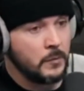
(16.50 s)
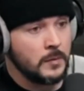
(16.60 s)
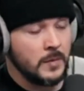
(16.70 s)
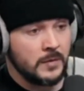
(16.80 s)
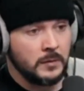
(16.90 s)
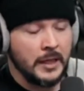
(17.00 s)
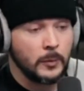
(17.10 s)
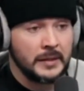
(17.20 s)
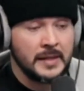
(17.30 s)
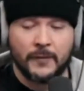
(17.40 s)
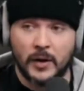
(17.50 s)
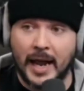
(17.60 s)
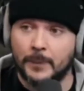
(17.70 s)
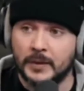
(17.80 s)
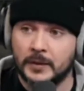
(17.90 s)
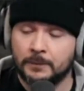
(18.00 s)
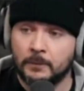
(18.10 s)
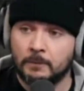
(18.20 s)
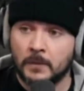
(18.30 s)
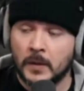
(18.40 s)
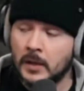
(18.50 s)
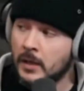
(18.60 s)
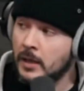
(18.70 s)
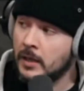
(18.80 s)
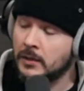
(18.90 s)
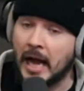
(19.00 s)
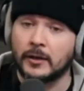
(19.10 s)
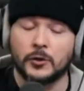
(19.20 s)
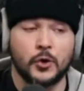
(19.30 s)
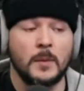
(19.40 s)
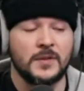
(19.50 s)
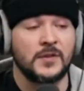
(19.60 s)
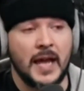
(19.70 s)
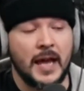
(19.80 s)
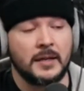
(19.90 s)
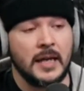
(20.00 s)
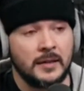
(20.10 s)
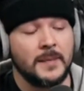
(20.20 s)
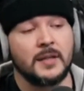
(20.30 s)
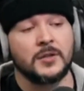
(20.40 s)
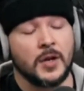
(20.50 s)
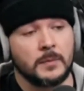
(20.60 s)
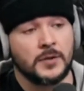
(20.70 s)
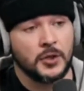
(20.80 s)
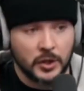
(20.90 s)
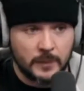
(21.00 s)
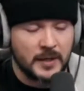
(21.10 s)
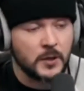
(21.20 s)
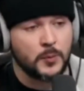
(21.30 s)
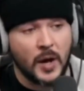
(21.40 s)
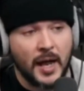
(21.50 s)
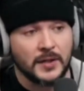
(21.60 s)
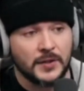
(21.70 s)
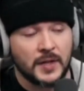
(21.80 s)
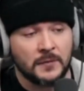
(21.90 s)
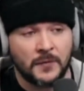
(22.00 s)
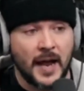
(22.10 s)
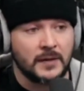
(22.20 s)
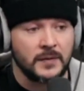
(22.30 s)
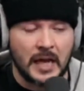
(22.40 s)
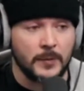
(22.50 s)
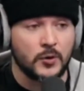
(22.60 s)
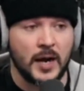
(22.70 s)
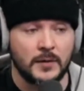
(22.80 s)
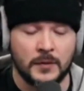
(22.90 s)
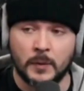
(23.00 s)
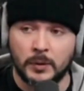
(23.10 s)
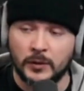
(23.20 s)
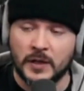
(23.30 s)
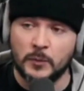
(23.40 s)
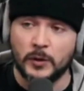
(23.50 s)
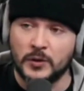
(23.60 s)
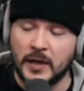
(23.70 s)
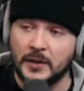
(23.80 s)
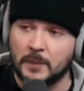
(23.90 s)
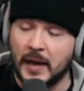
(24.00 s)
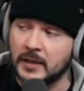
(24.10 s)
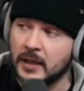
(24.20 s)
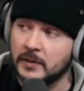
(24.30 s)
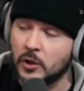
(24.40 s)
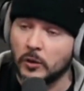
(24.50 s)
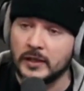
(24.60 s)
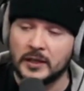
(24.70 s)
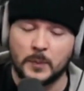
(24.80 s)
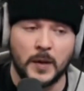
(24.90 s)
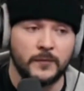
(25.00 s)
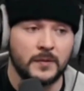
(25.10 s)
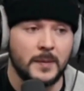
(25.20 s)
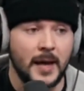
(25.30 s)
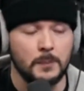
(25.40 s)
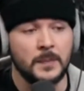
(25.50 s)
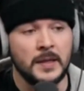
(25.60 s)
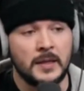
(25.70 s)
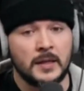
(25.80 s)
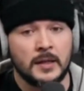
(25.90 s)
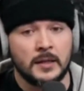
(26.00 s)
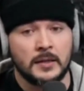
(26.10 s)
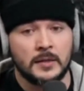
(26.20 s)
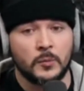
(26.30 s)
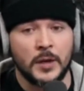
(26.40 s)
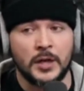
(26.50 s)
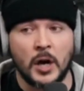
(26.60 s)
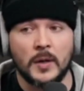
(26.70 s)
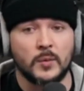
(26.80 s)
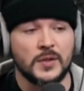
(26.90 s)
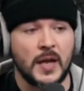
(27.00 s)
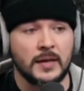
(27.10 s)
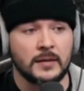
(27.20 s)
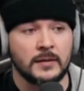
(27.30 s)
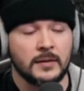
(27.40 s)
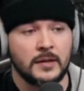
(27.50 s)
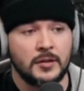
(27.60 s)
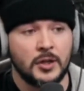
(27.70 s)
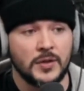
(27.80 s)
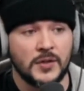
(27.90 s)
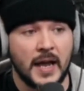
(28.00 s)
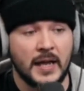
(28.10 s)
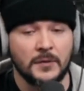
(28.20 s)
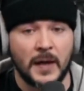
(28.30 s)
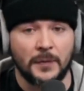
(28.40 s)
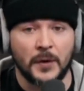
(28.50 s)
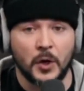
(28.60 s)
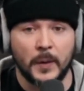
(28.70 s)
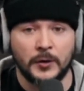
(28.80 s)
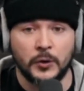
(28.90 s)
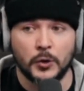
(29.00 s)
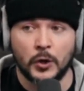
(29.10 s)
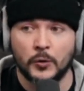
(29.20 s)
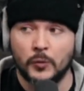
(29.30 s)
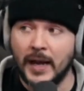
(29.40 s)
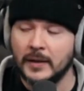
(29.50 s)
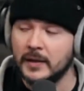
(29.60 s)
This literally never happened. Donald Trump said in the midterms, you're going to be surprised. In fact, these blue states might get totally disappeared from the map. We know what he was saying. He was saying that they're going to turn red.